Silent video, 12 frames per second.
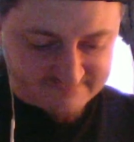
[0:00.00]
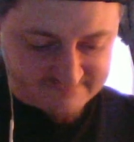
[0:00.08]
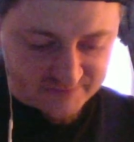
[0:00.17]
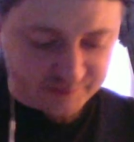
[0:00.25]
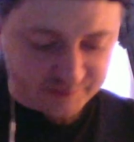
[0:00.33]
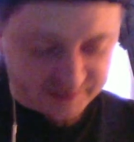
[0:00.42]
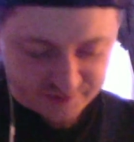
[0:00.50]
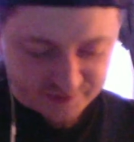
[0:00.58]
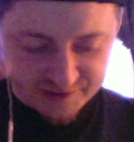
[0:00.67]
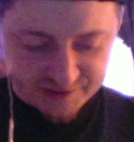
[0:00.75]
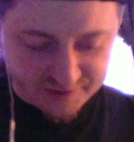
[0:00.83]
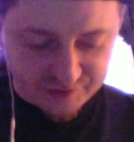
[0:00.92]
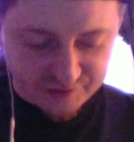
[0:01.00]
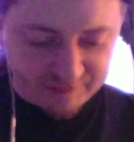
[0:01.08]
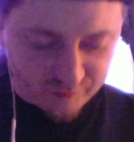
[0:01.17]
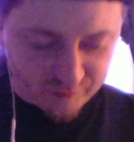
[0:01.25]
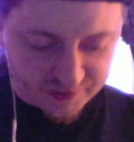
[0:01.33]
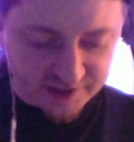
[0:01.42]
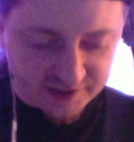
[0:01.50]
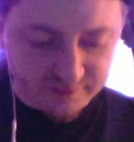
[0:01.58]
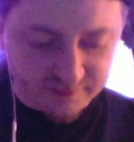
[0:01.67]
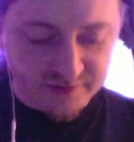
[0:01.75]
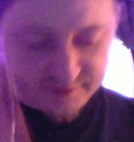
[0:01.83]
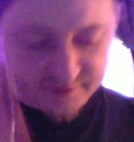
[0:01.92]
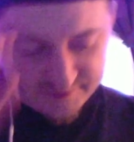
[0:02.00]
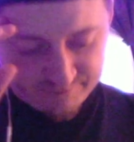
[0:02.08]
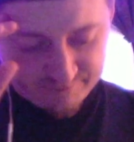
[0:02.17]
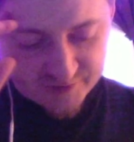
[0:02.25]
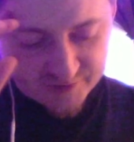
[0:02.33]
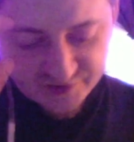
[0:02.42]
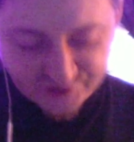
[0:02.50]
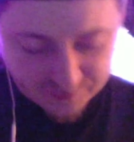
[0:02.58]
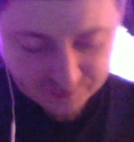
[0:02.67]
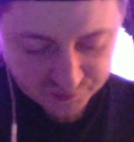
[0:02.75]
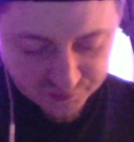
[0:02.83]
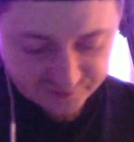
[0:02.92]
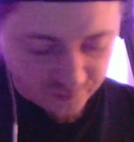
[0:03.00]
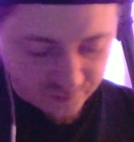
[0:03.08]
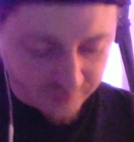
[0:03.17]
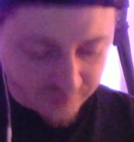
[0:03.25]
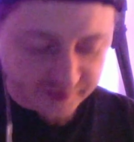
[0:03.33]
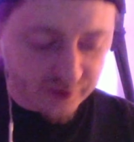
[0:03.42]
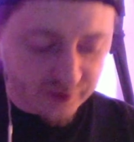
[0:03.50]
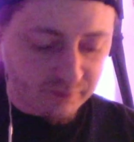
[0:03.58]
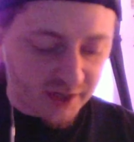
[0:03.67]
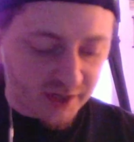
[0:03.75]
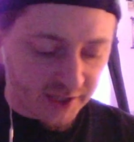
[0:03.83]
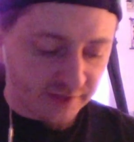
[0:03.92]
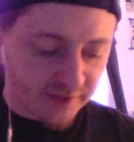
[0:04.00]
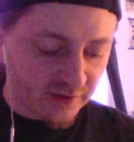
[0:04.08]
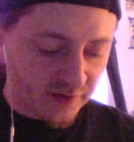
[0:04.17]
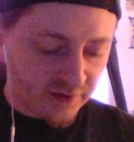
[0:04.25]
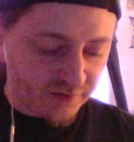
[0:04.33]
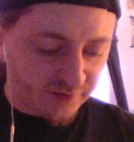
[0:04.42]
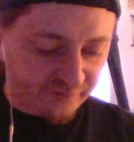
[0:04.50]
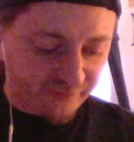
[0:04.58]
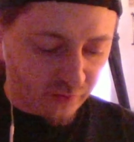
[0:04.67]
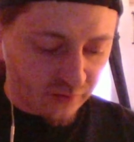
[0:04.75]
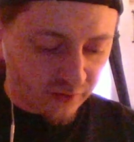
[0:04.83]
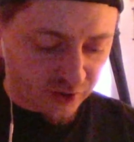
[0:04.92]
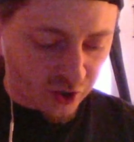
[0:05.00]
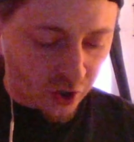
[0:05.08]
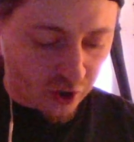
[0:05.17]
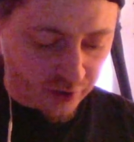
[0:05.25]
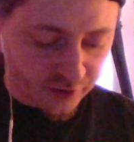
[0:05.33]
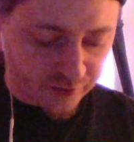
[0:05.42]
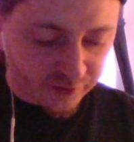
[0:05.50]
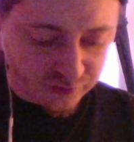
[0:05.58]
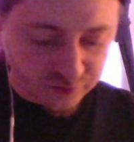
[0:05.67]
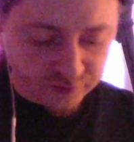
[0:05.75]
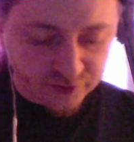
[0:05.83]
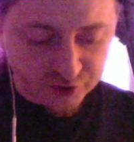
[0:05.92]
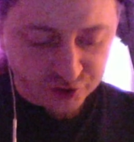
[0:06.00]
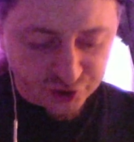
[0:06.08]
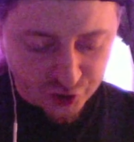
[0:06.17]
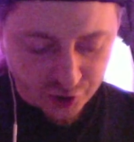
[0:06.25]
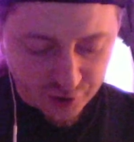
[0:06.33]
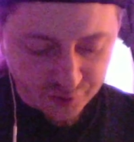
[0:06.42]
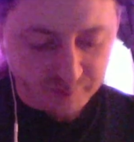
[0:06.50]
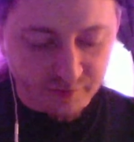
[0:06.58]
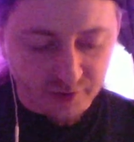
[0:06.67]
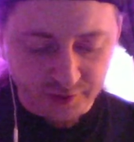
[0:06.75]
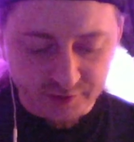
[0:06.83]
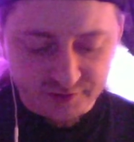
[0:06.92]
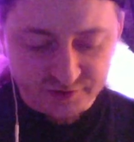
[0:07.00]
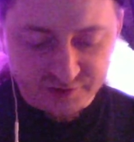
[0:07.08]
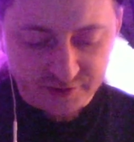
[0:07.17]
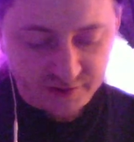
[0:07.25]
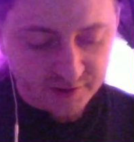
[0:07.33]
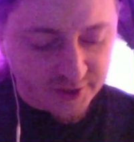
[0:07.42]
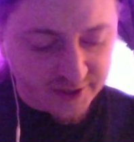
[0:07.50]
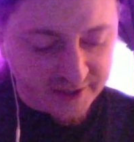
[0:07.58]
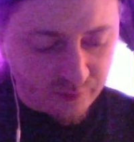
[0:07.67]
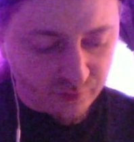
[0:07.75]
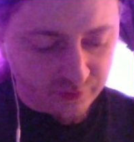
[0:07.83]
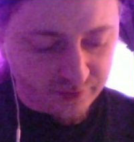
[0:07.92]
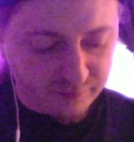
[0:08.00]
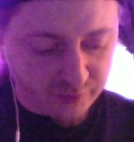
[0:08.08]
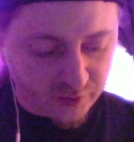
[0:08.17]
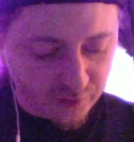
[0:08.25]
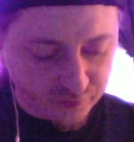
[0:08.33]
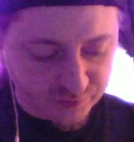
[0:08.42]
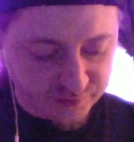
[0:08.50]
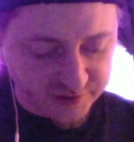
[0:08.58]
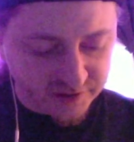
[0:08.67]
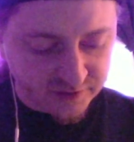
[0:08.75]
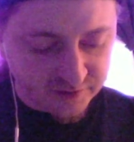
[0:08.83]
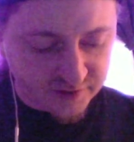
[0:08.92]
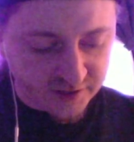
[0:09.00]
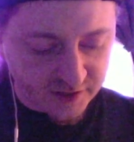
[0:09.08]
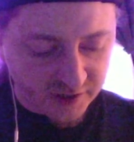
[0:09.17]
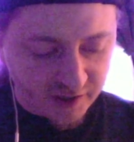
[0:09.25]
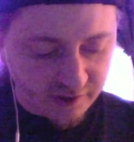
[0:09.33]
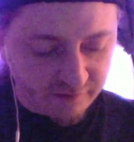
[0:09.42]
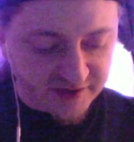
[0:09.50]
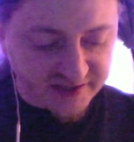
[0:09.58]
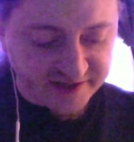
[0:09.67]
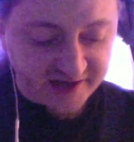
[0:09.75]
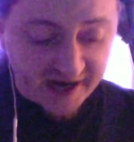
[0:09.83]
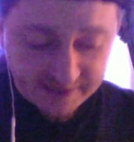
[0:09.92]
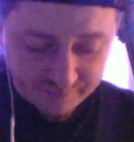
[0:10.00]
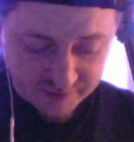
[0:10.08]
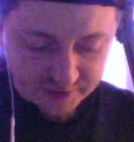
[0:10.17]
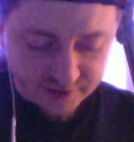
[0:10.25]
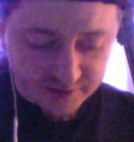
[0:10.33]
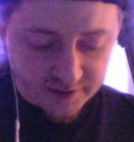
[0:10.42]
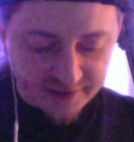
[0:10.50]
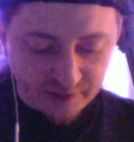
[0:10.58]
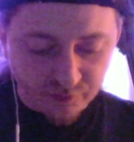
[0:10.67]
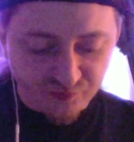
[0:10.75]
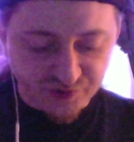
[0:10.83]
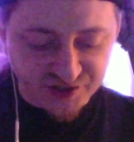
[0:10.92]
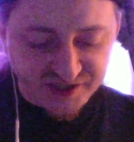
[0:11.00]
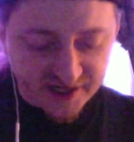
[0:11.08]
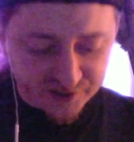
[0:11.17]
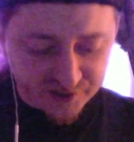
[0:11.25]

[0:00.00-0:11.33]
Let me go at that one more time. Symbols formed in her mind, the 4 cardinal charter marks that were the poles of a diamond that would protect